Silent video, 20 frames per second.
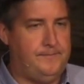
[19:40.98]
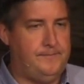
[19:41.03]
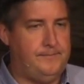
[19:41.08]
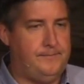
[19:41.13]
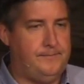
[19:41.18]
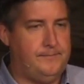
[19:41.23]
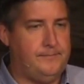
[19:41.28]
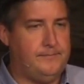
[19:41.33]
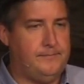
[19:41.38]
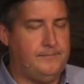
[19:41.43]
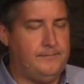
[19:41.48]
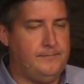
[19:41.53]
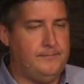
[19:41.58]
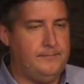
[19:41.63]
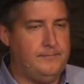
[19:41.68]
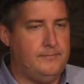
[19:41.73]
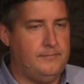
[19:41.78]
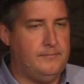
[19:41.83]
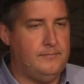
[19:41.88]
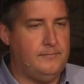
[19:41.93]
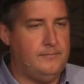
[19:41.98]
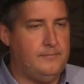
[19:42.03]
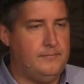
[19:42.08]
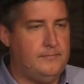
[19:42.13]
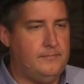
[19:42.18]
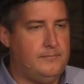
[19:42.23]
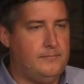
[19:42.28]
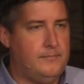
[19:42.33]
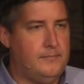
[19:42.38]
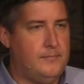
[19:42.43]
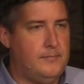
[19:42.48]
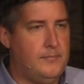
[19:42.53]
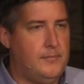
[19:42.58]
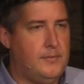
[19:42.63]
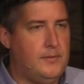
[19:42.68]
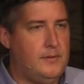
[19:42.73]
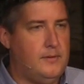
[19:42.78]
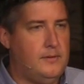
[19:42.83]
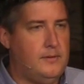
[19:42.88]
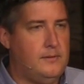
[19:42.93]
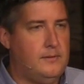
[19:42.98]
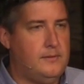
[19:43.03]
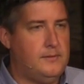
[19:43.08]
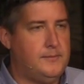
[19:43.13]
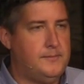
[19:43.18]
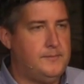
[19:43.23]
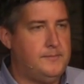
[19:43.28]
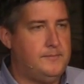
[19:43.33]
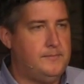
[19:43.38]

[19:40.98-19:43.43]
[no speech]